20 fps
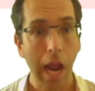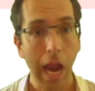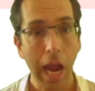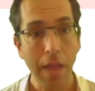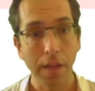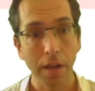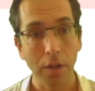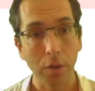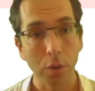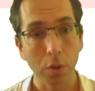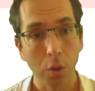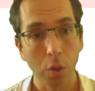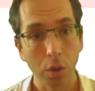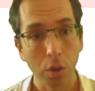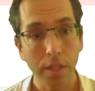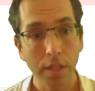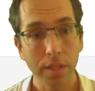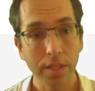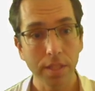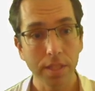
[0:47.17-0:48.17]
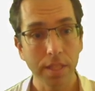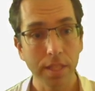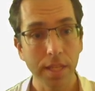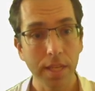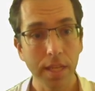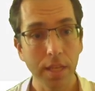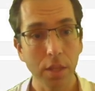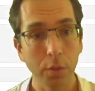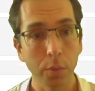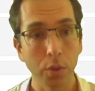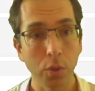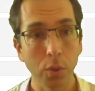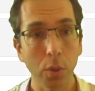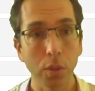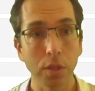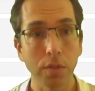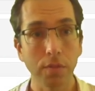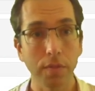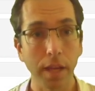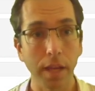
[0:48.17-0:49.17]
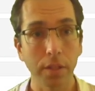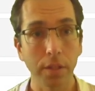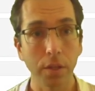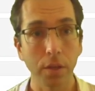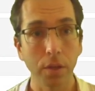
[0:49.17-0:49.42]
and then look and see the results of that